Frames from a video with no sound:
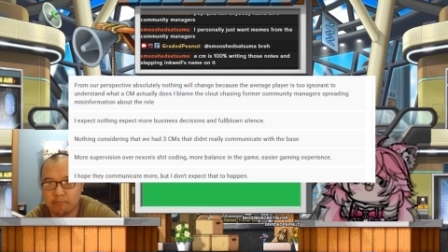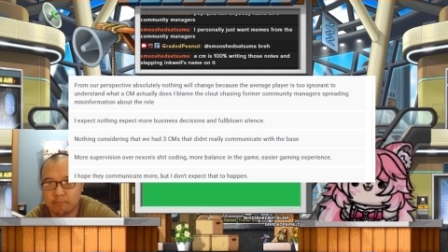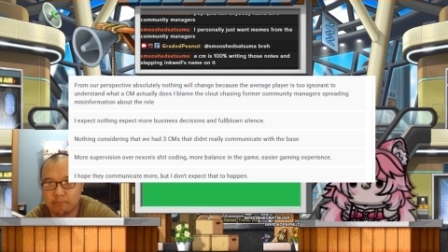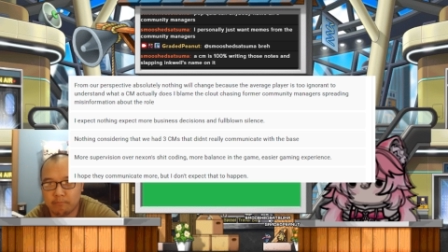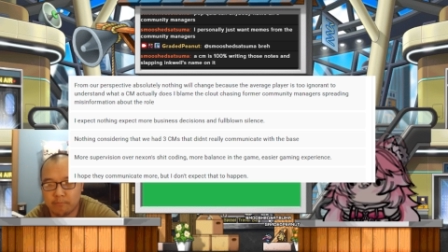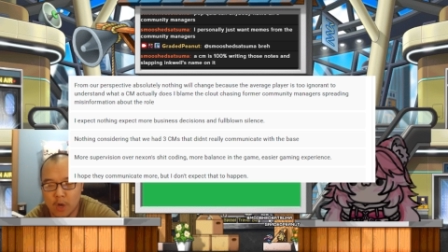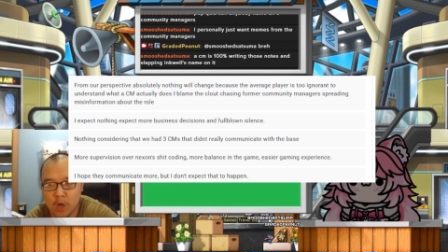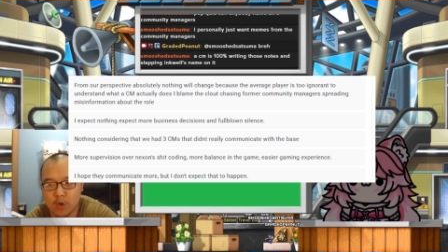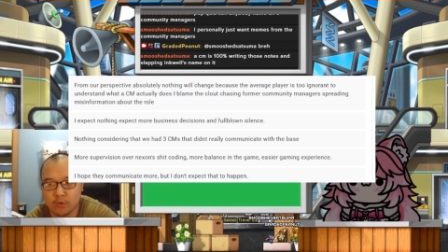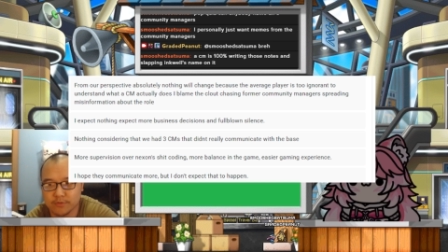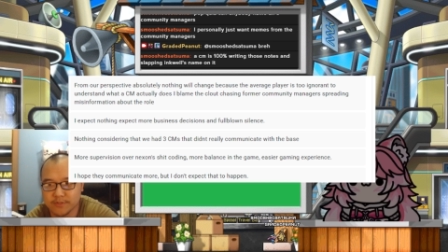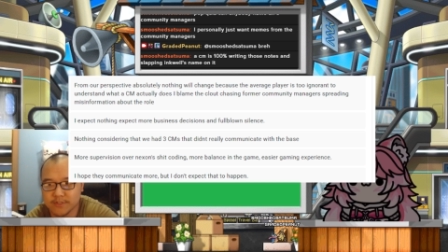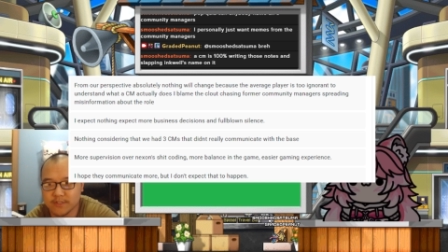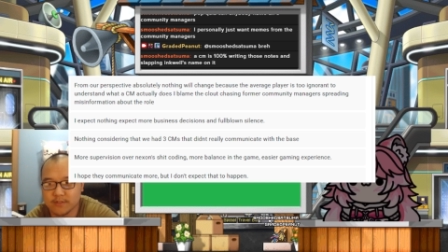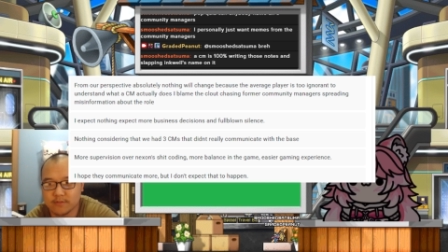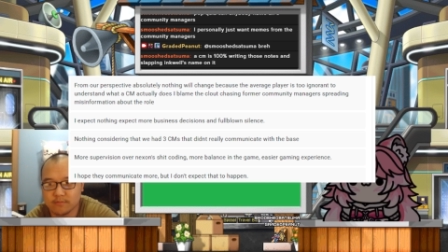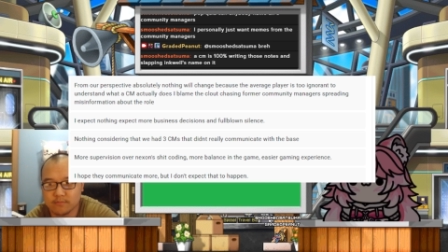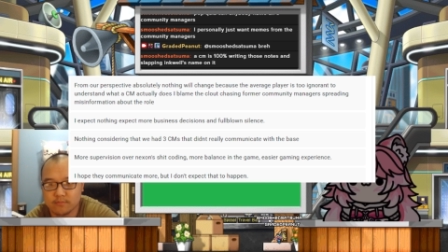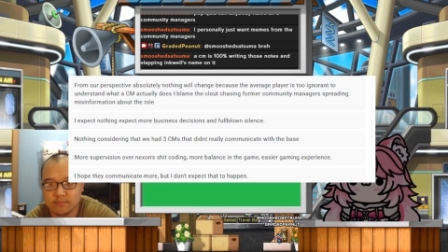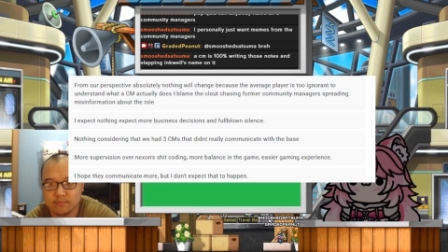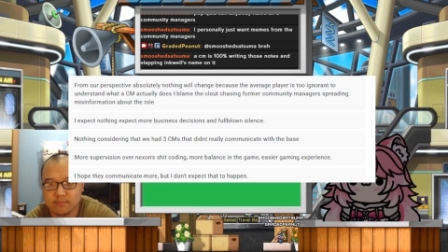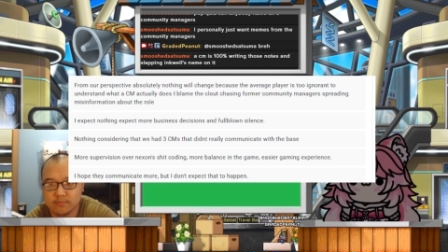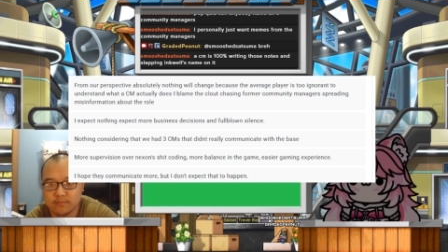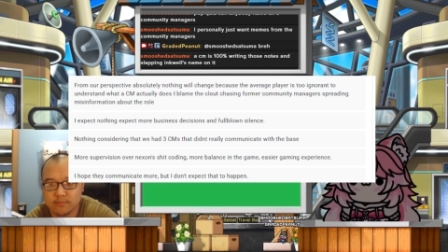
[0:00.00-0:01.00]
post.
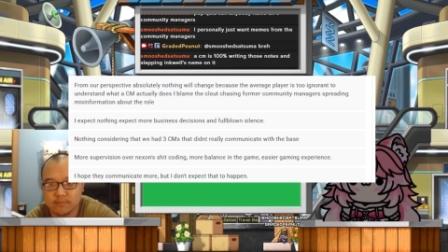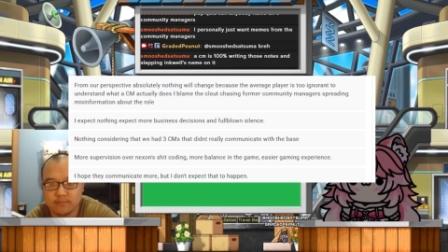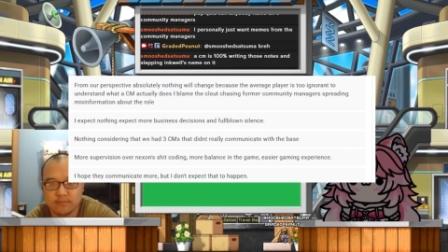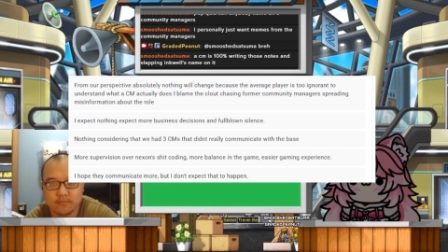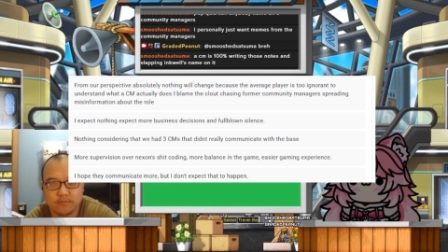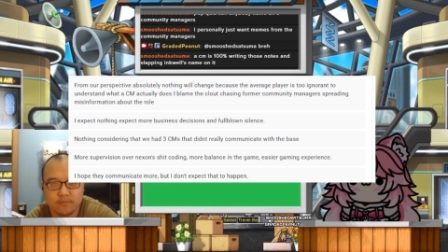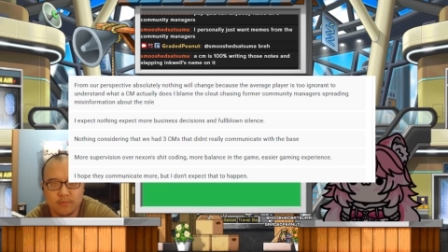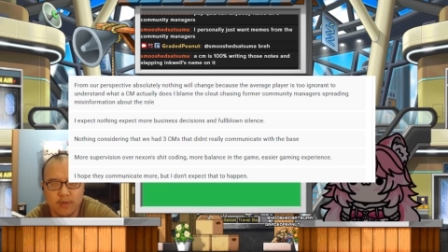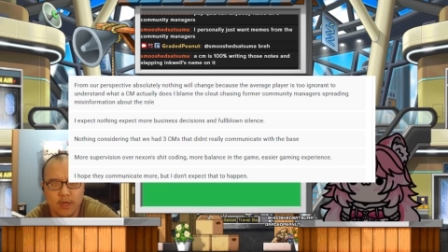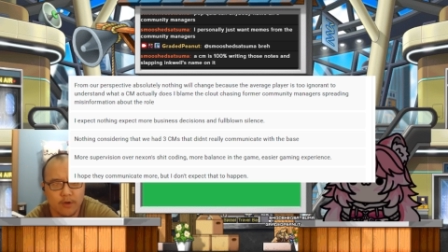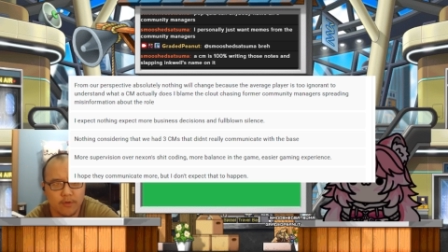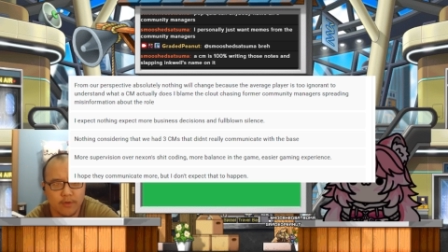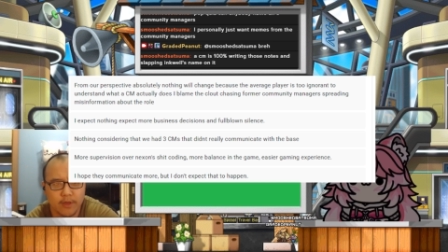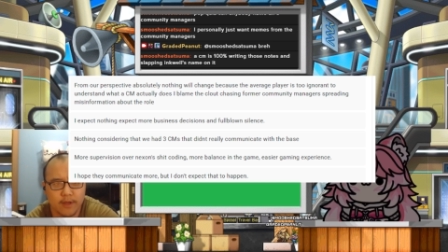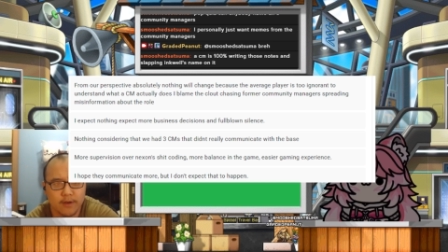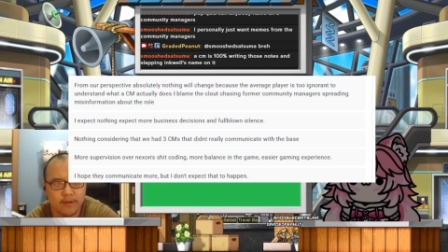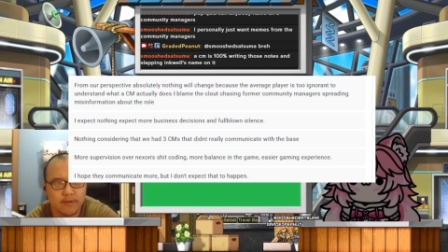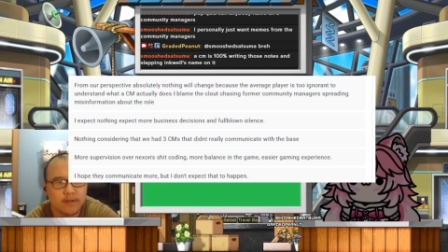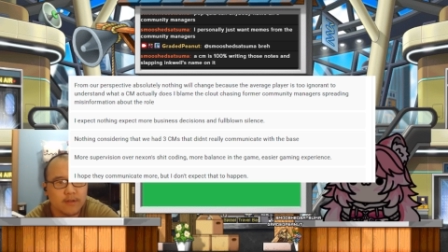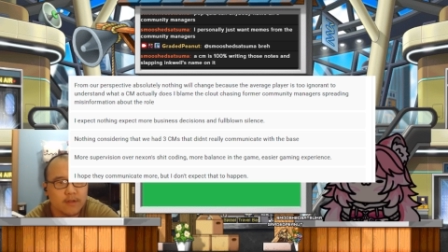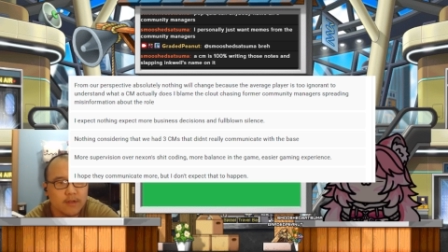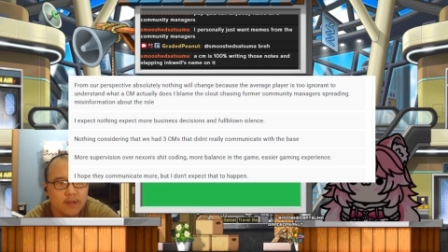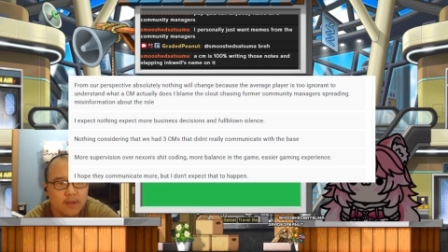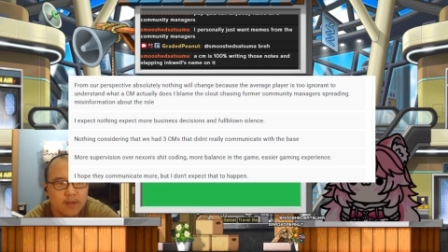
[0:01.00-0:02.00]
I don't get
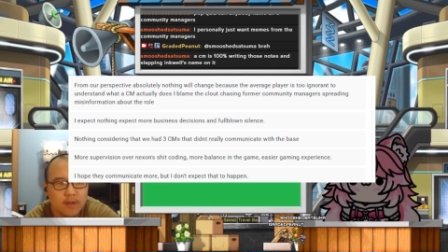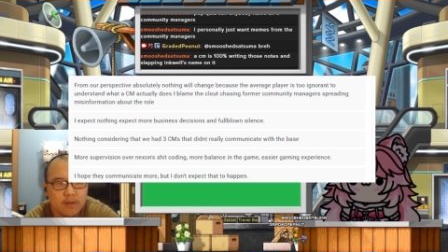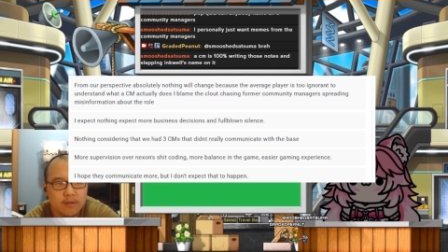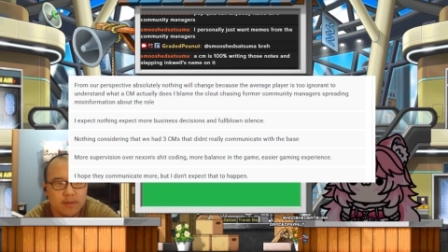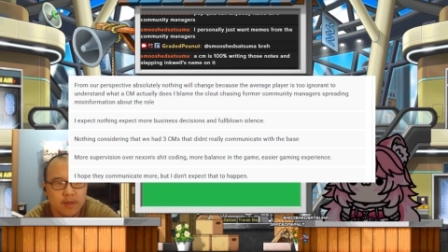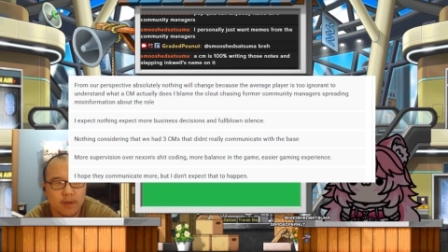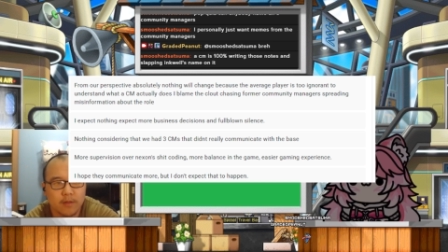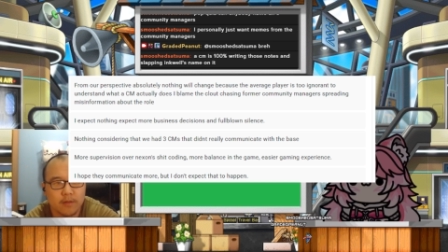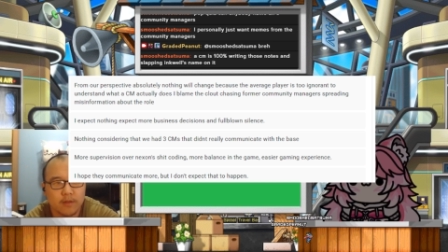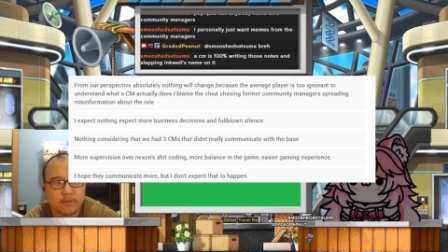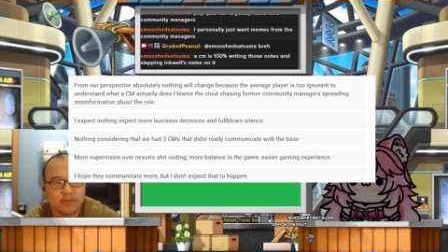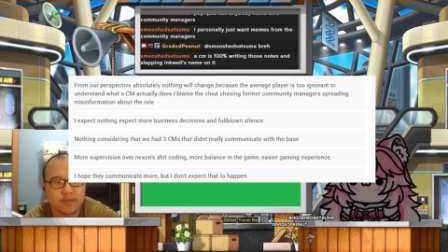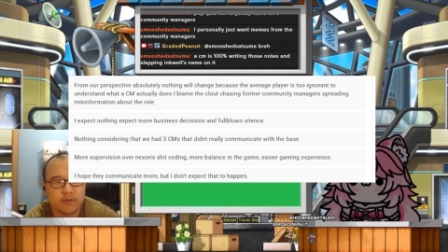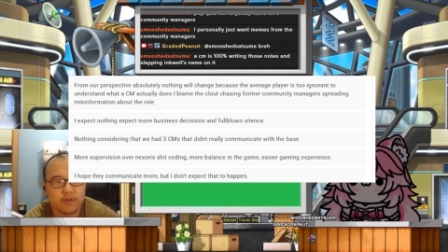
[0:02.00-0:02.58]
it. Yeah, let's see.